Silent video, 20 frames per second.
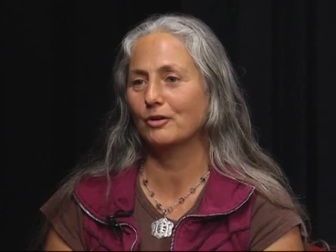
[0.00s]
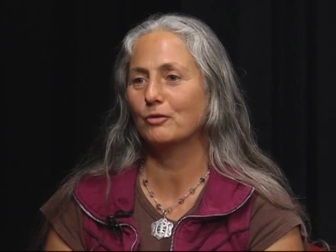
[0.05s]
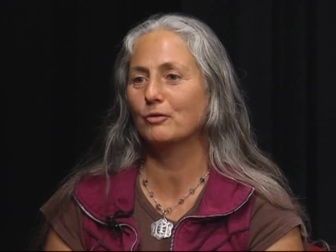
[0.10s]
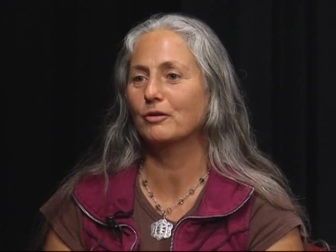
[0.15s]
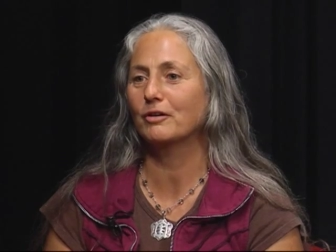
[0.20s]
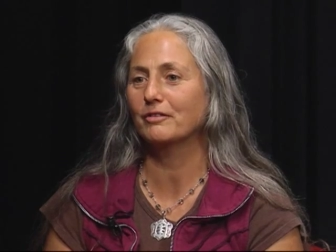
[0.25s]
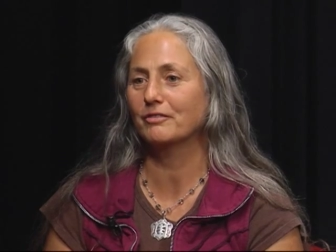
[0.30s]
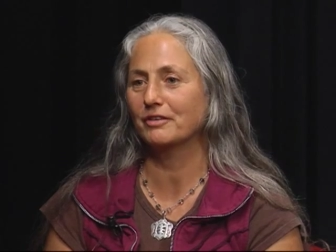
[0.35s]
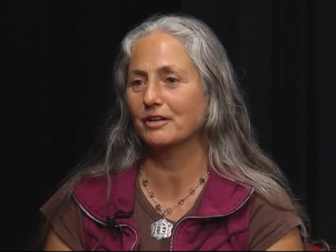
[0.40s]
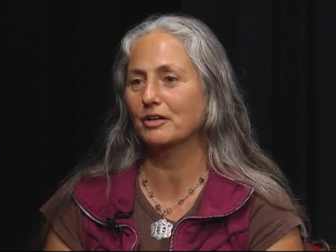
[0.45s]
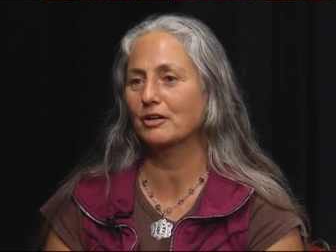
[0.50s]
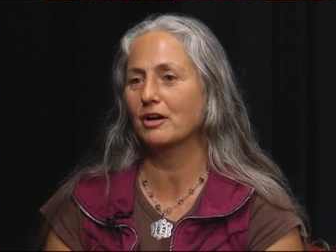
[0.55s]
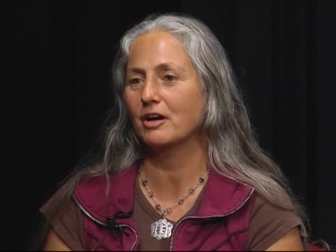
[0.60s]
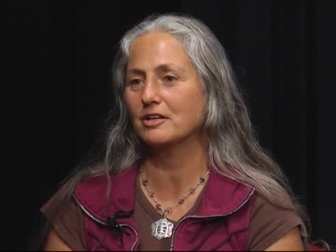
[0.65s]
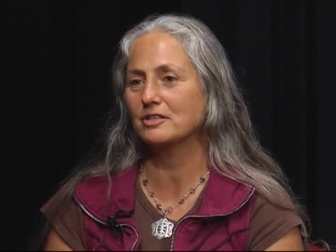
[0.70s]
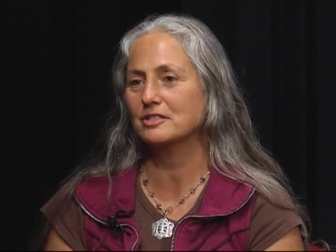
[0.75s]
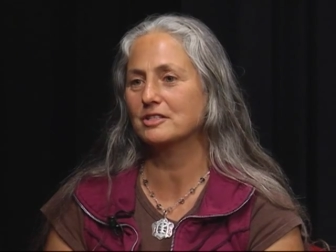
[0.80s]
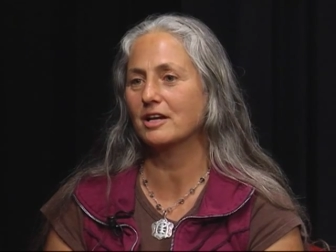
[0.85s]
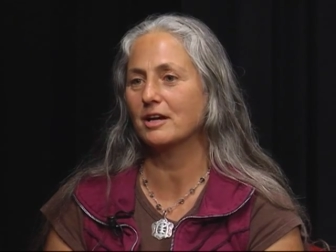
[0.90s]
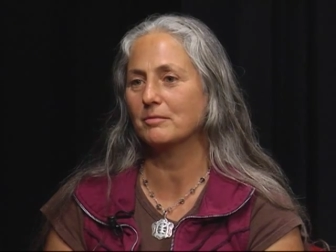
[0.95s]
horrific
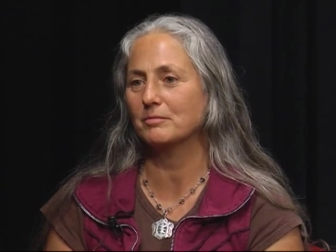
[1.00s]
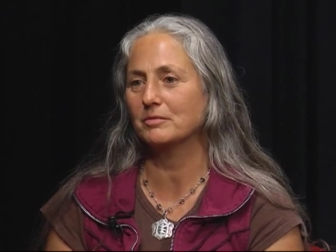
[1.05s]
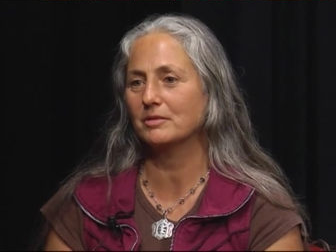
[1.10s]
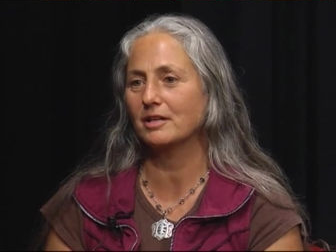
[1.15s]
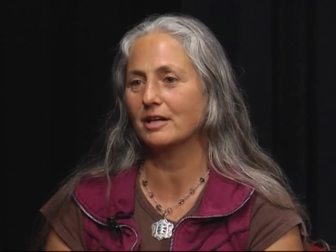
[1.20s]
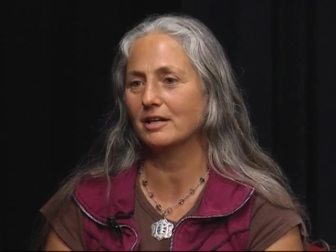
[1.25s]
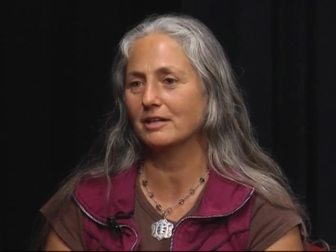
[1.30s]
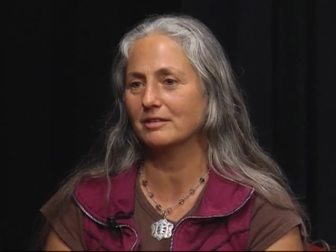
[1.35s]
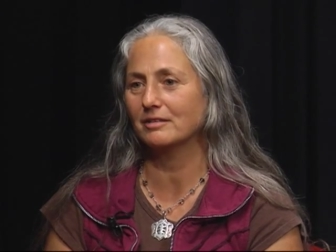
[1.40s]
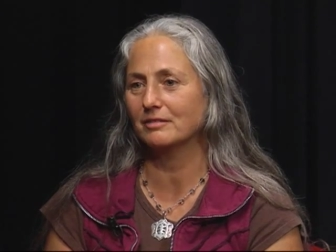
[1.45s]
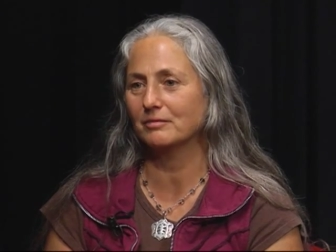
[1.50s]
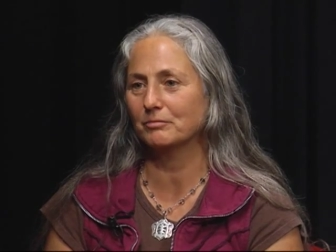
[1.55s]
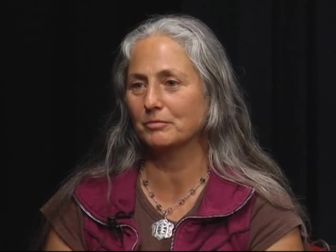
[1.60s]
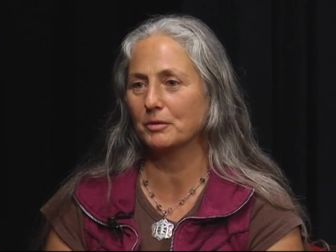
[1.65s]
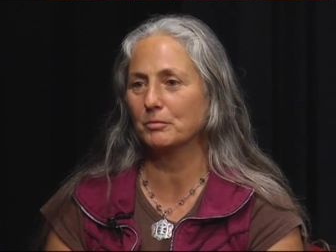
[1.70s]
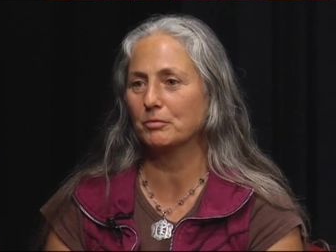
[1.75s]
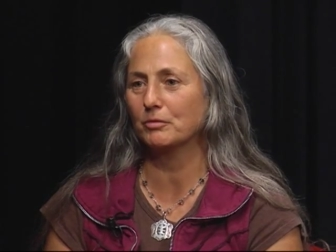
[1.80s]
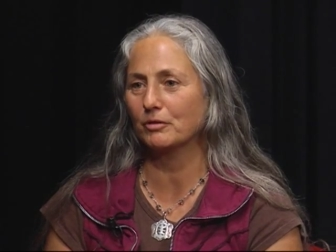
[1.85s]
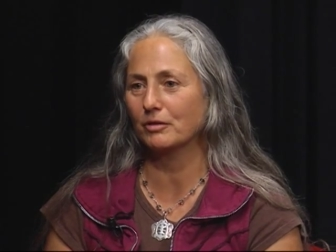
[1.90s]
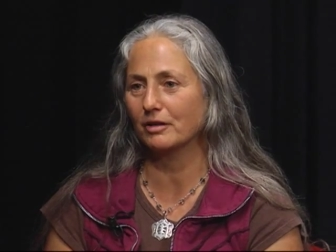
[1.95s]
concept that
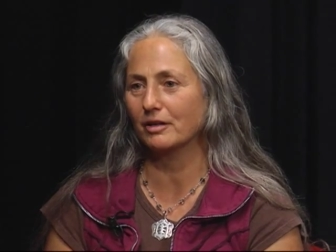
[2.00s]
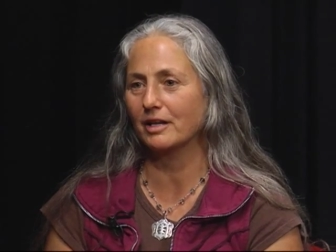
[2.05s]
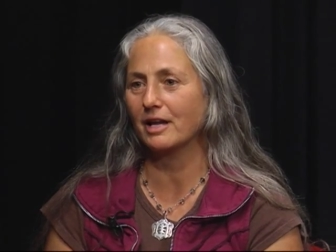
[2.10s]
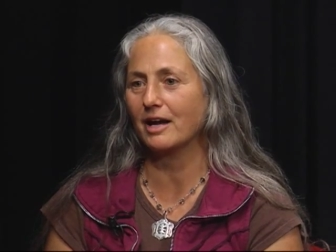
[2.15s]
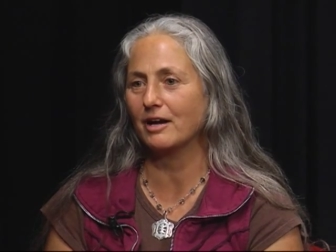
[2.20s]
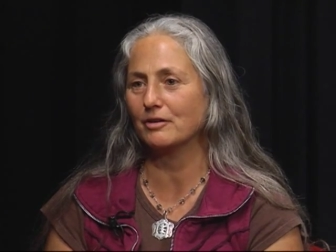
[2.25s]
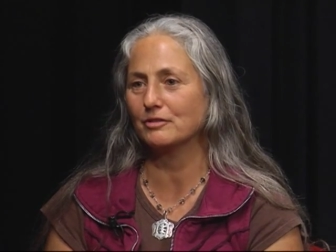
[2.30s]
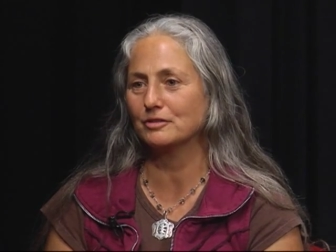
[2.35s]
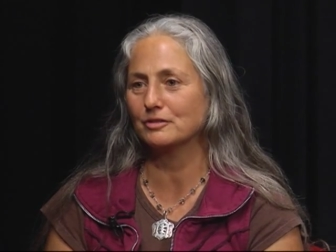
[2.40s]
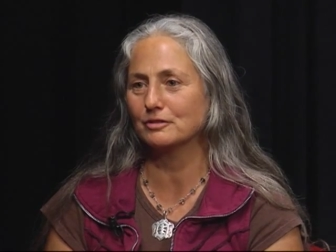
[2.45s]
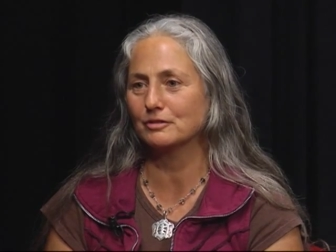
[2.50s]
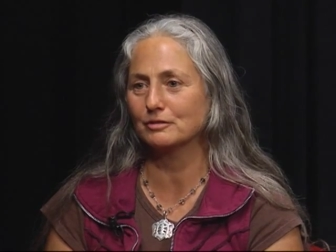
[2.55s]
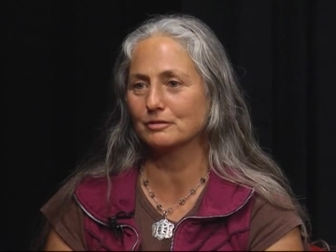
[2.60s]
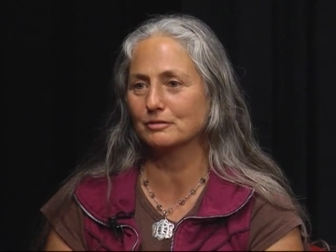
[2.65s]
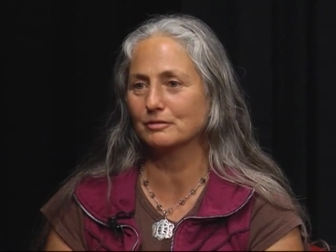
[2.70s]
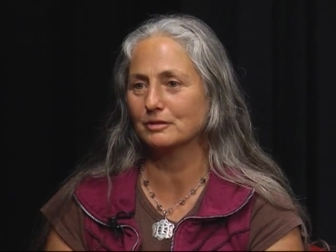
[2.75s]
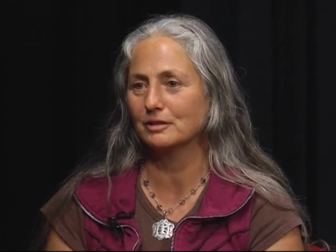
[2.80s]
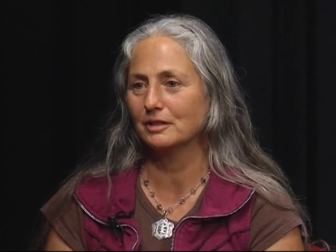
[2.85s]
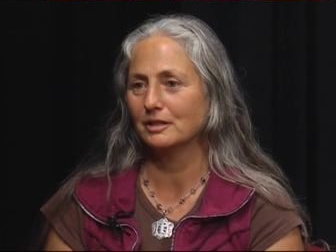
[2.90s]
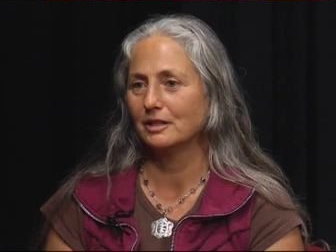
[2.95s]
people are allowed to,